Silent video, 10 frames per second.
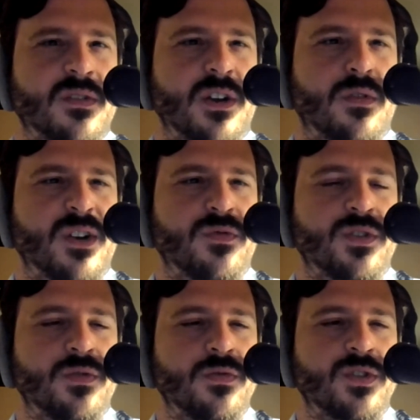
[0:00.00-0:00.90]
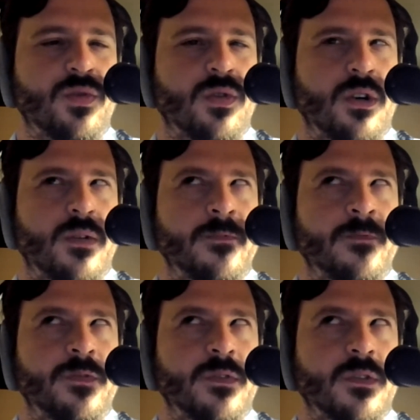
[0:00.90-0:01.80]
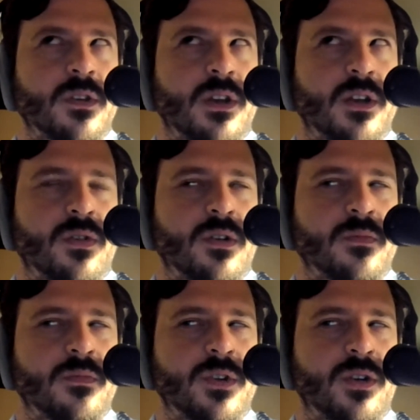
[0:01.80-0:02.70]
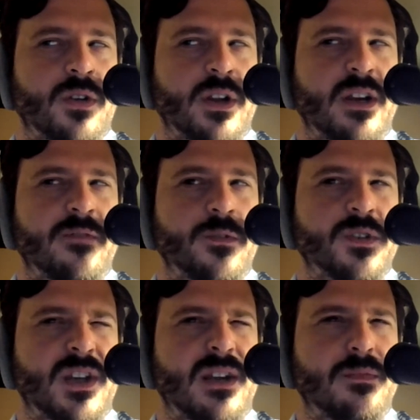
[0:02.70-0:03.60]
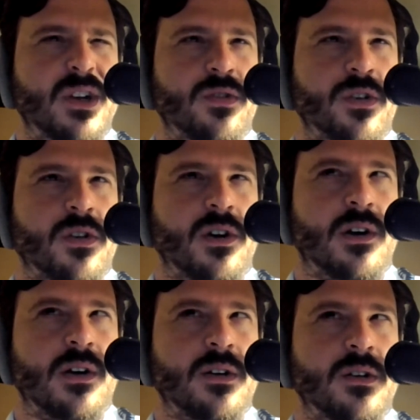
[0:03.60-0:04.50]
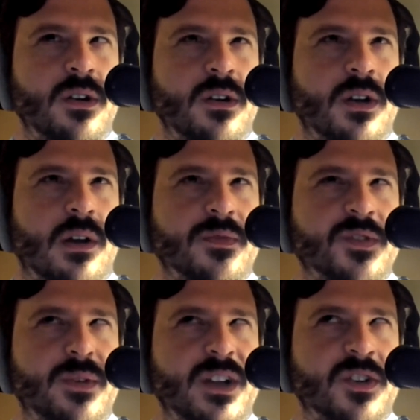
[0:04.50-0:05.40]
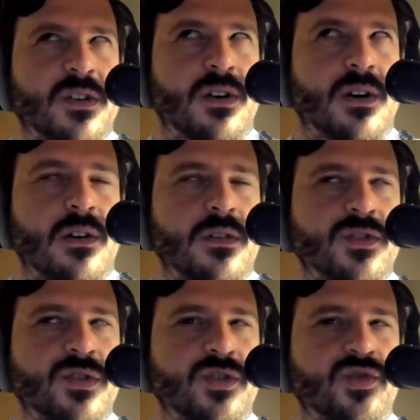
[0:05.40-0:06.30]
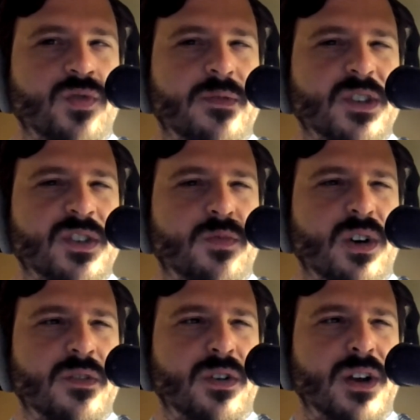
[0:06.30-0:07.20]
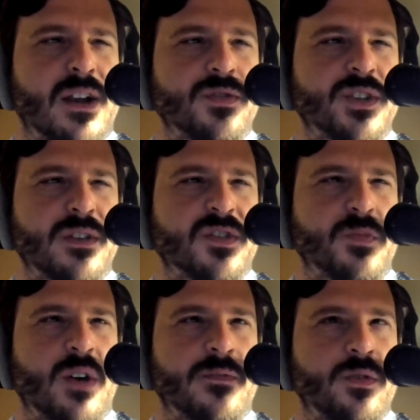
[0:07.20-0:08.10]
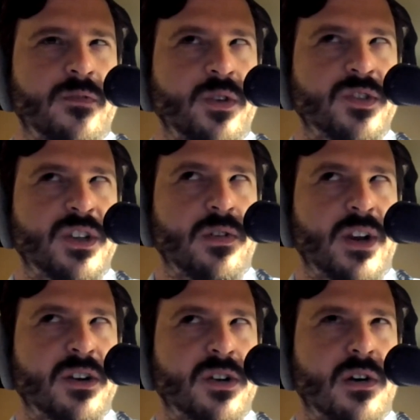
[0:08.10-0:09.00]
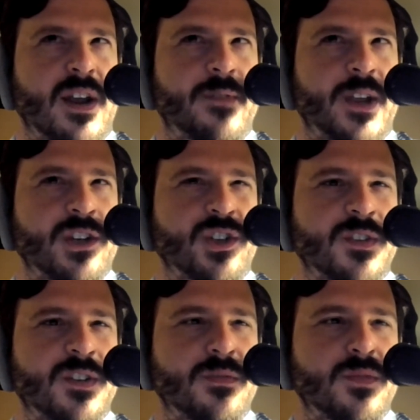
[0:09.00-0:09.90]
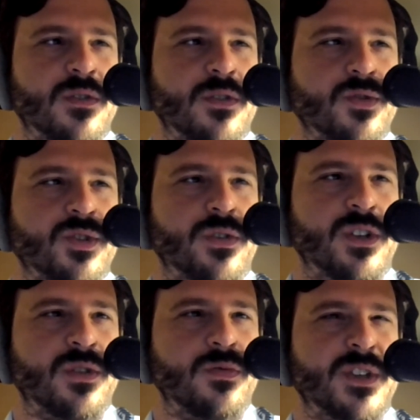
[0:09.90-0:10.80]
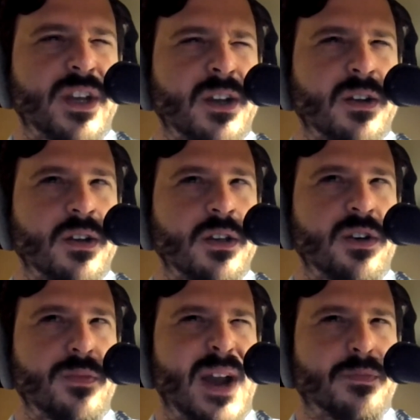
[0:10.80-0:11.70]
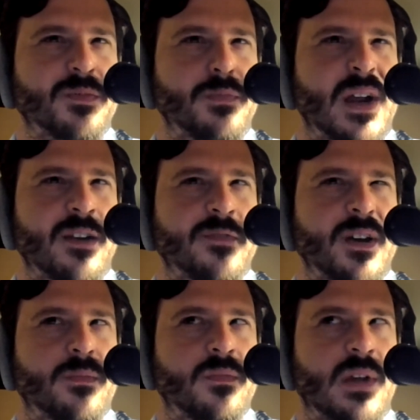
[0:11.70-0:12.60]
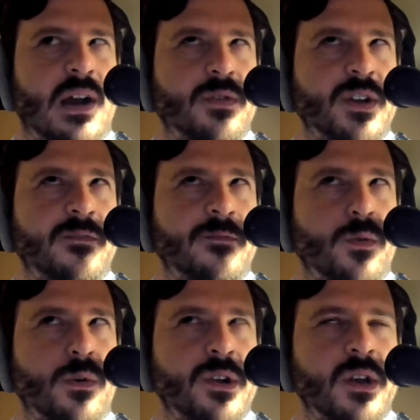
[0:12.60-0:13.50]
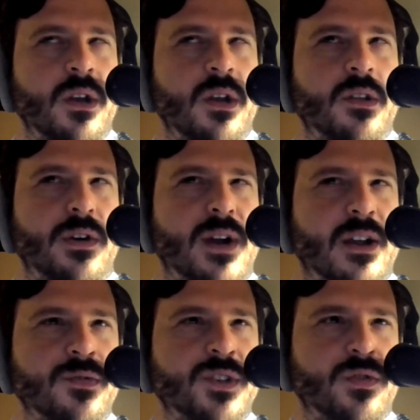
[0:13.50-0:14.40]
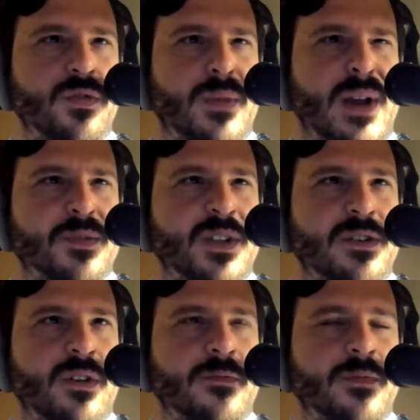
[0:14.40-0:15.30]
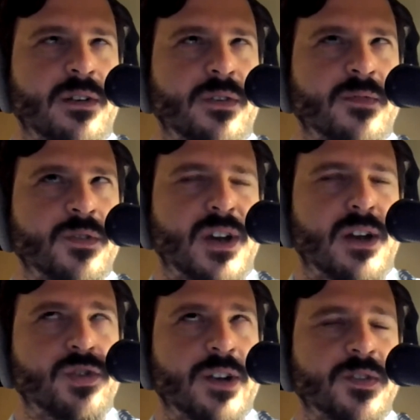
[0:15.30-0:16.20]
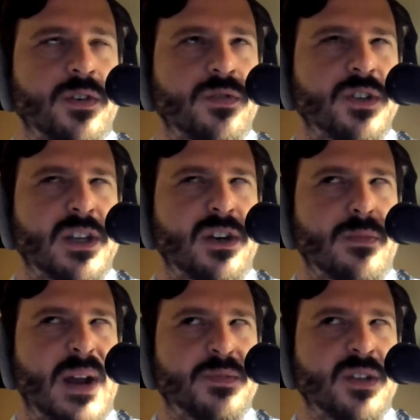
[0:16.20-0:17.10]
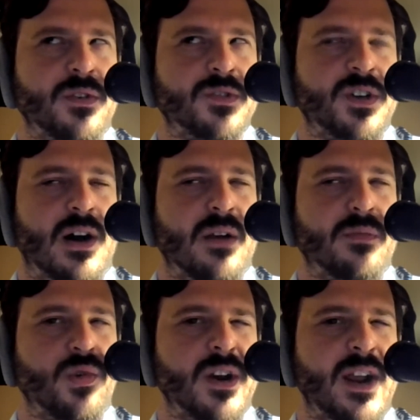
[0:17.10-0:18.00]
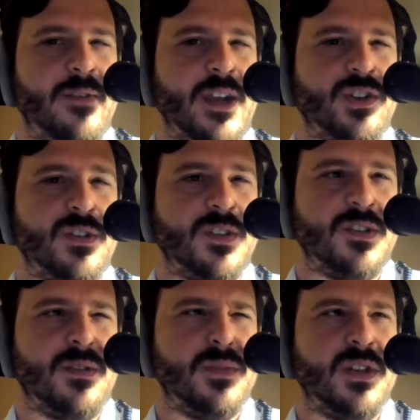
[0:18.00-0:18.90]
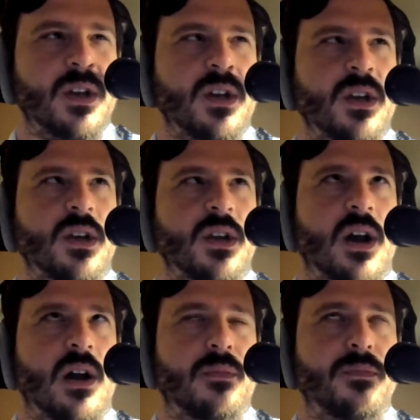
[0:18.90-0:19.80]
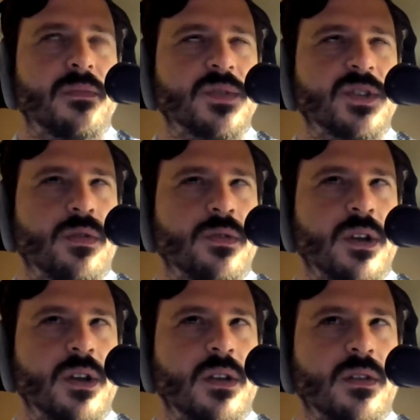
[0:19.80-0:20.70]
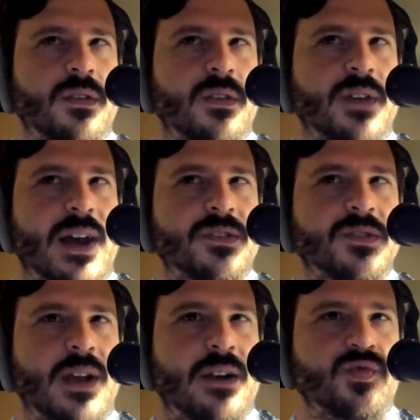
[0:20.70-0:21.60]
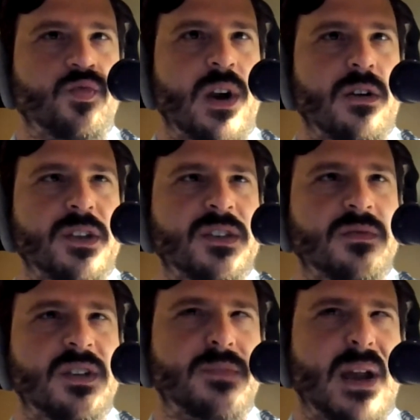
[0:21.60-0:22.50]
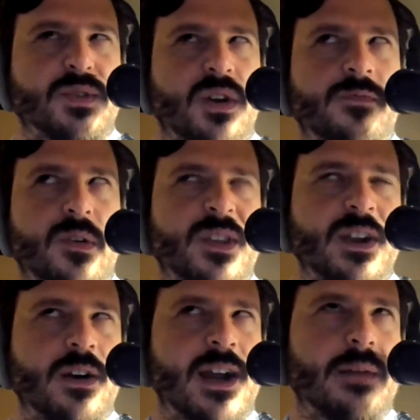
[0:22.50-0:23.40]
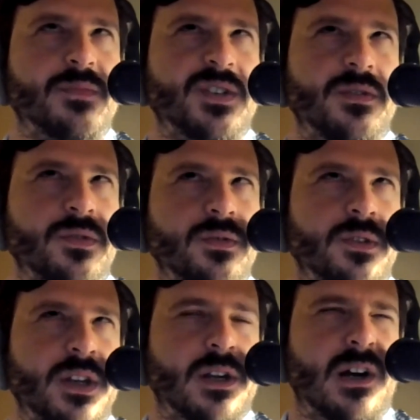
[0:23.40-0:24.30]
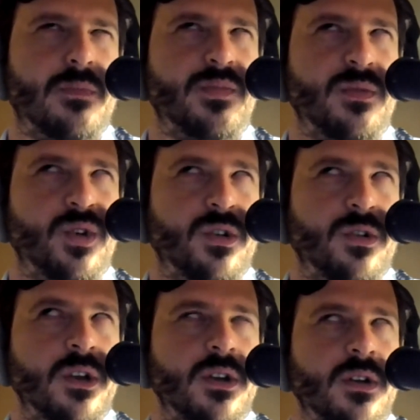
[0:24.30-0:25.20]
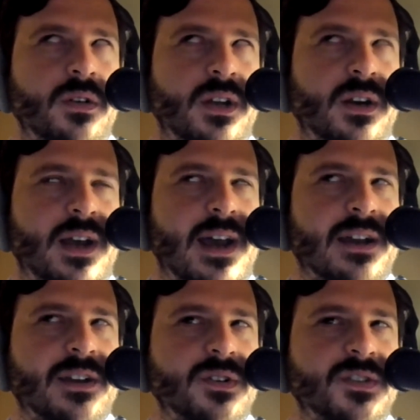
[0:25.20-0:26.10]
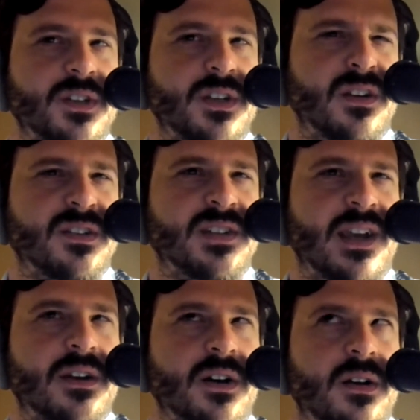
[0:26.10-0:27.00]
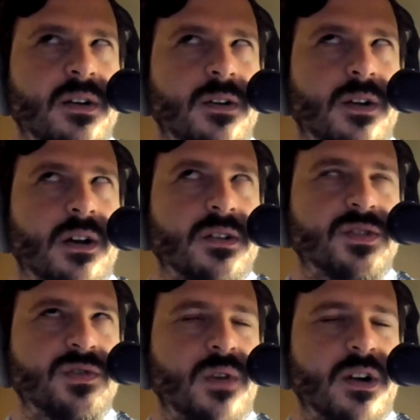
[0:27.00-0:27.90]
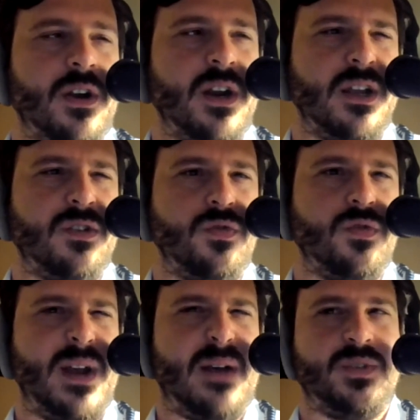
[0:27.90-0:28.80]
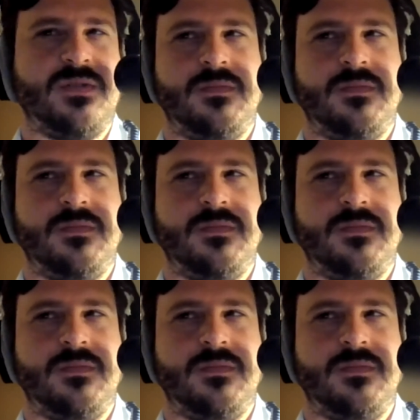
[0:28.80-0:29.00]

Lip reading: When you use your infotainment or your car, if somebody has a car is driven somewhere and they're not using the smartphone, if they're using your in-car navigation systems, those are using here maps. Many of them, Audi, Ford, they're not using Google Maps. They don't have those contracts. They're using here maps in those onboard navigation systems. So that is where these maps come from, and they are absolutely comparable in accuracy and data to what you're getting in Google Maps.